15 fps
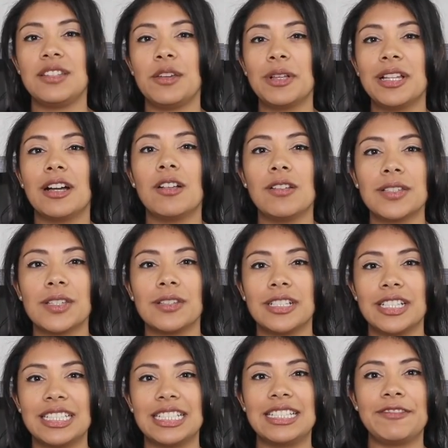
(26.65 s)
You will also
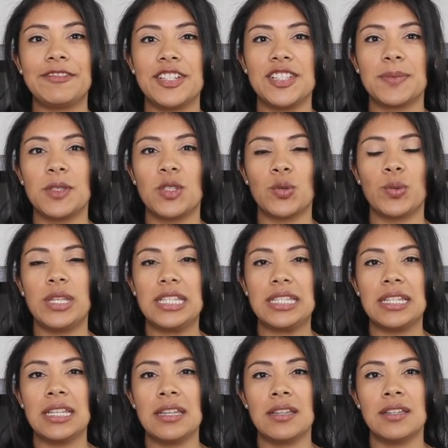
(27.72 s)
learn the difference
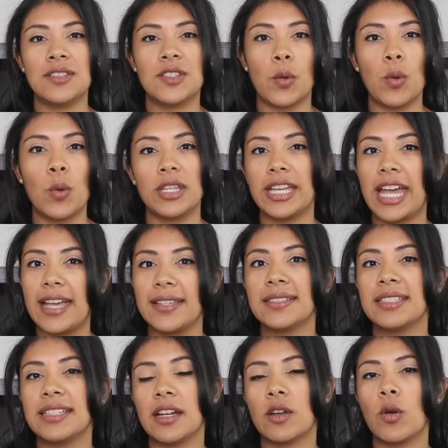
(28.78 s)
between someone
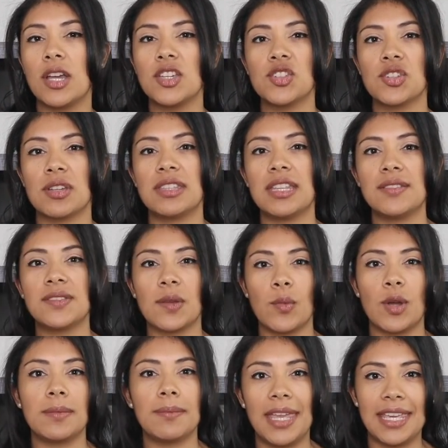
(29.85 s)
asking a question and
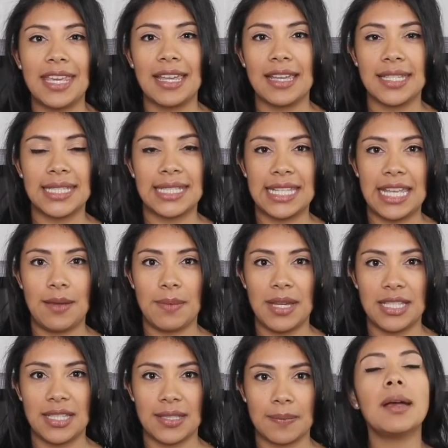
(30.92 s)
someone making a statement.